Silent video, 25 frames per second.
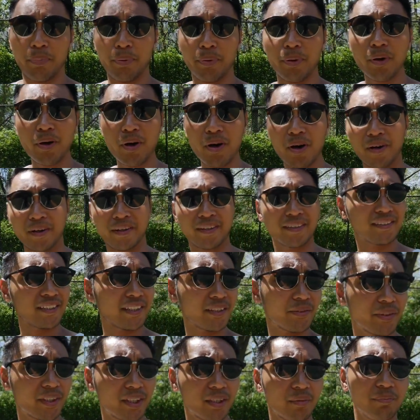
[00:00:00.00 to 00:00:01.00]
boy, it's
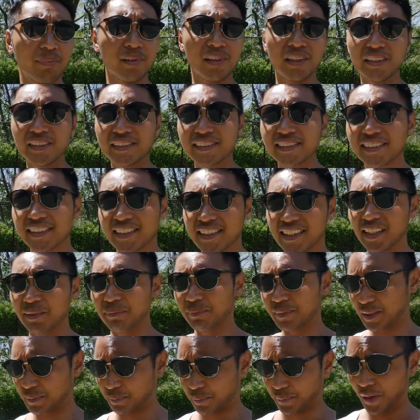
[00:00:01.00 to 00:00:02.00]
like we completely
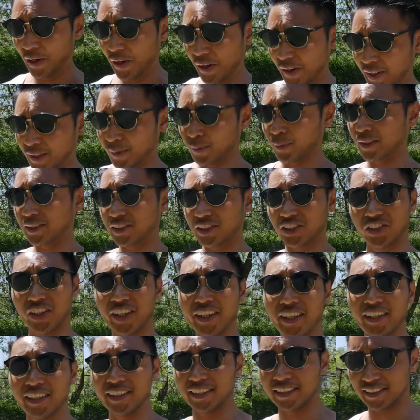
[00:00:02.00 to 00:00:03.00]
skipped spring and went
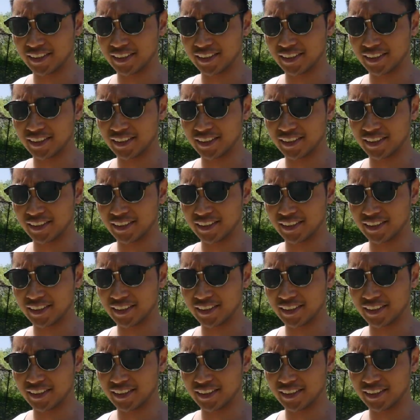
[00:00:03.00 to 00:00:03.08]
straight into